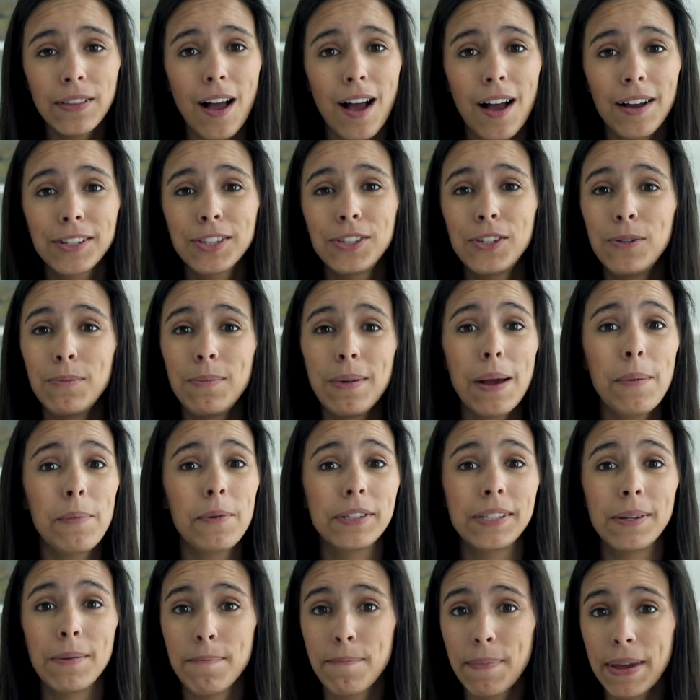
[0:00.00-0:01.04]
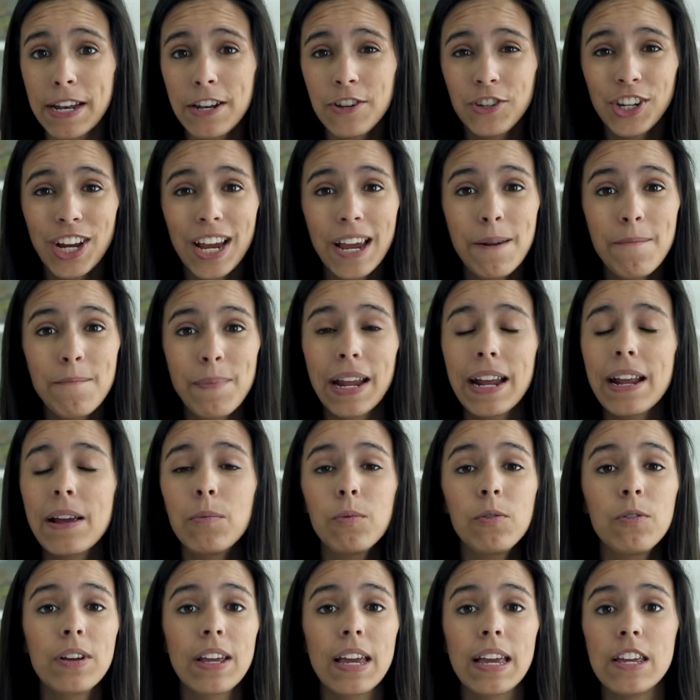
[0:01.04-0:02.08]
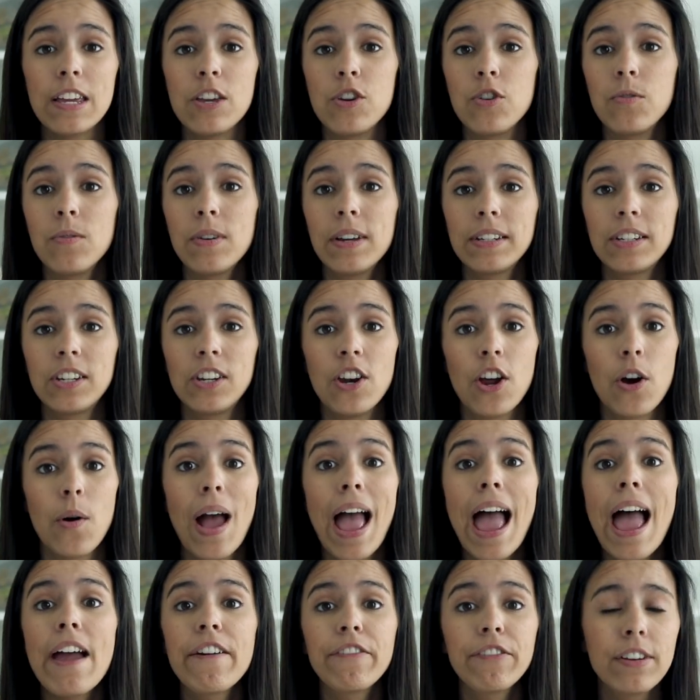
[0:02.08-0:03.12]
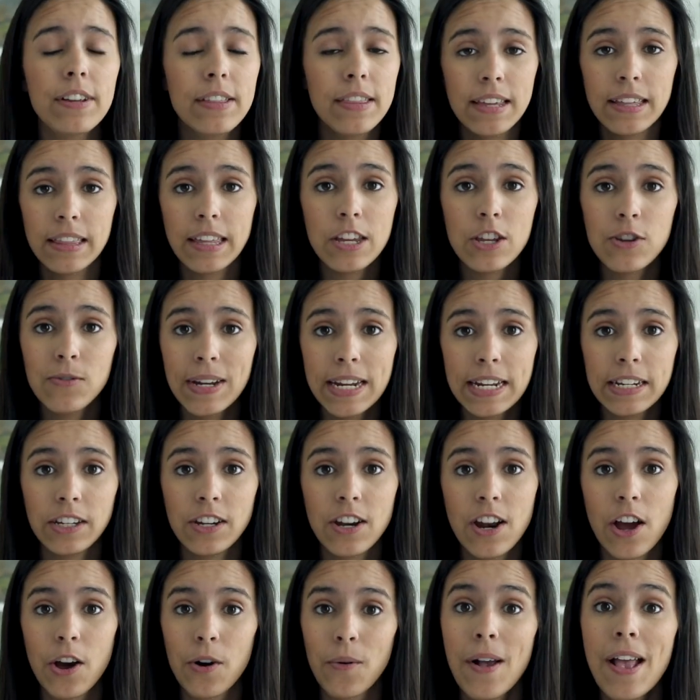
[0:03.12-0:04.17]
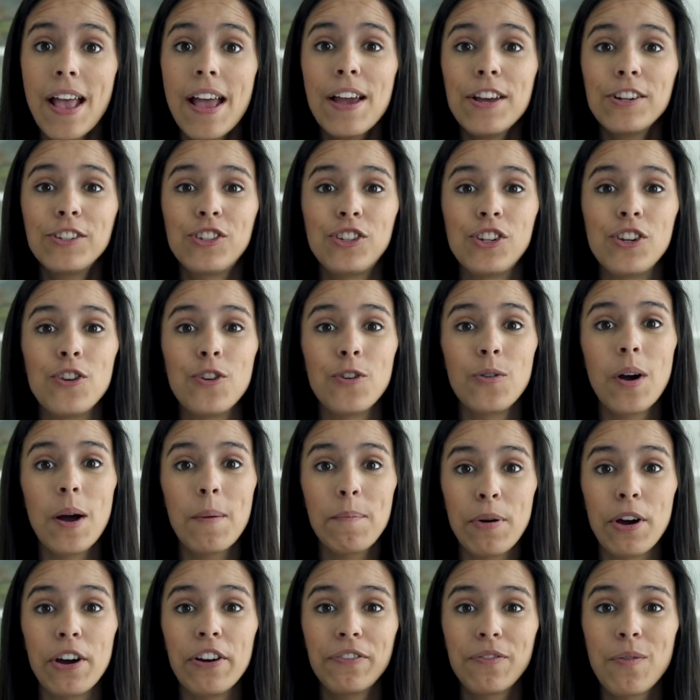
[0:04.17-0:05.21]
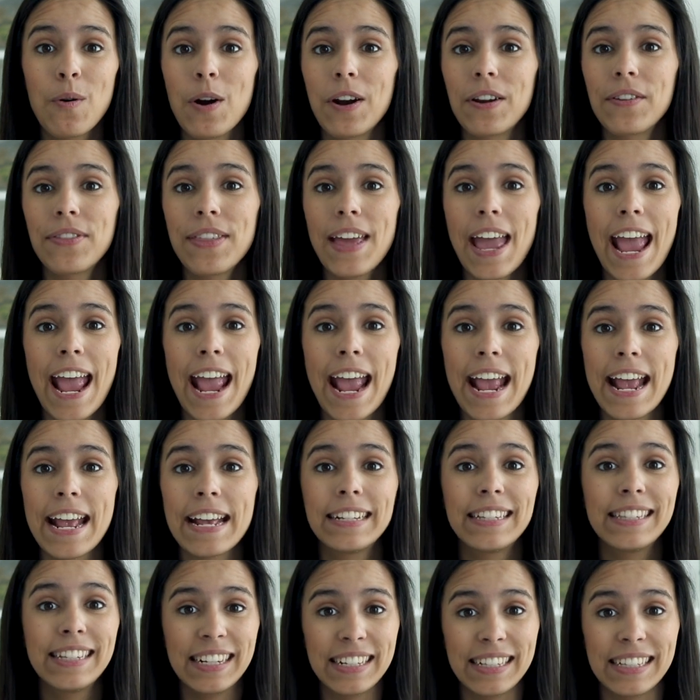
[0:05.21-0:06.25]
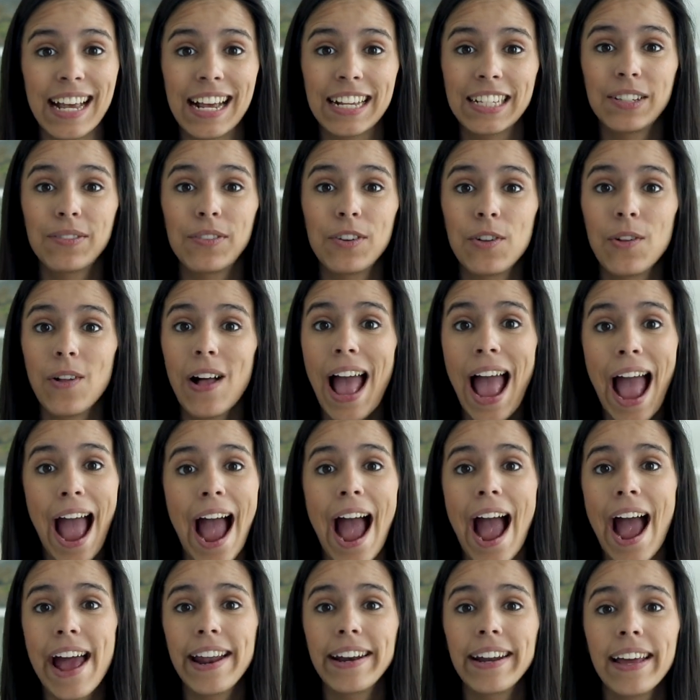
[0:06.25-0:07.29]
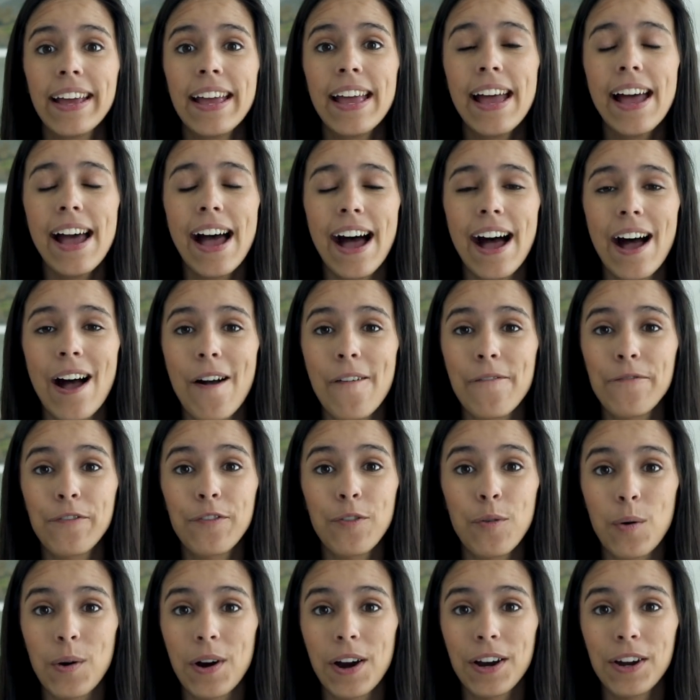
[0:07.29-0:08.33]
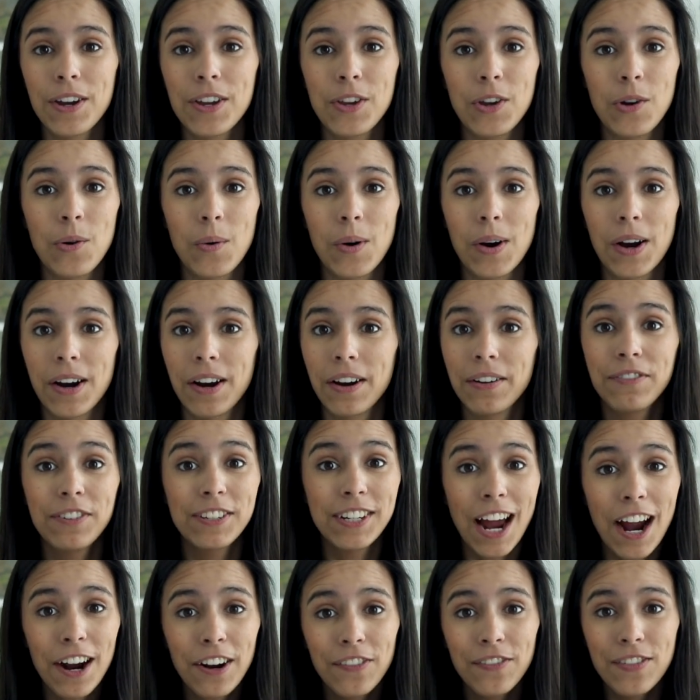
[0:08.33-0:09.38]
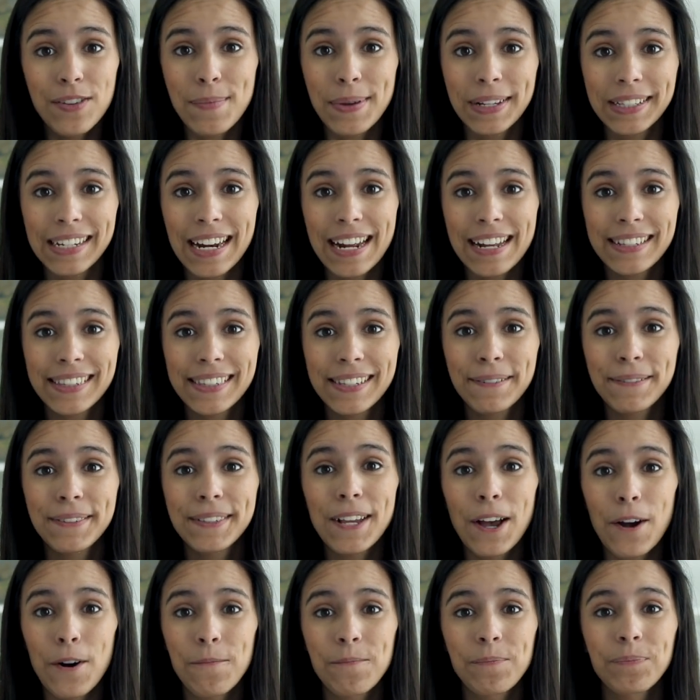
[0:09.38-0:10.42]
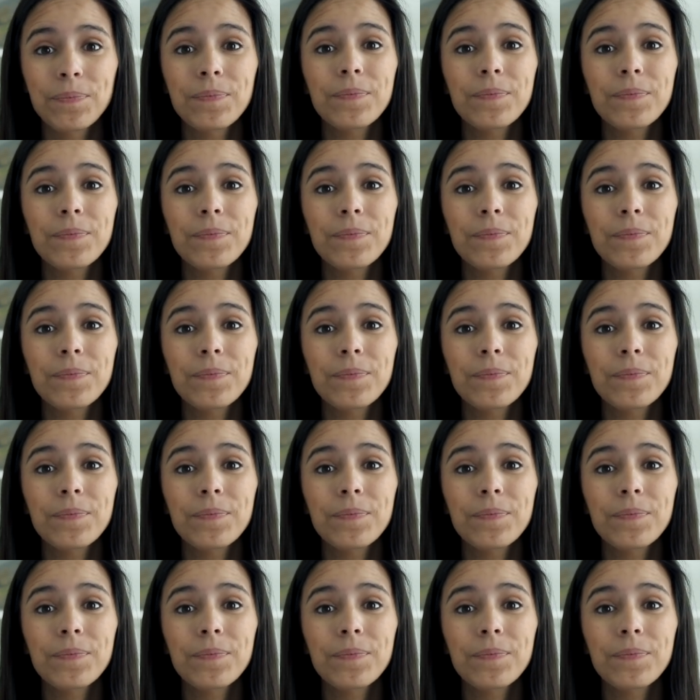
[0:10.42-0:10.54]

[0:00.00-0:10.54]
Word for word: long, so you'd be able to binge it, but it will get you to know everything that you need to know to put forth a successful ad um, for your photography business. So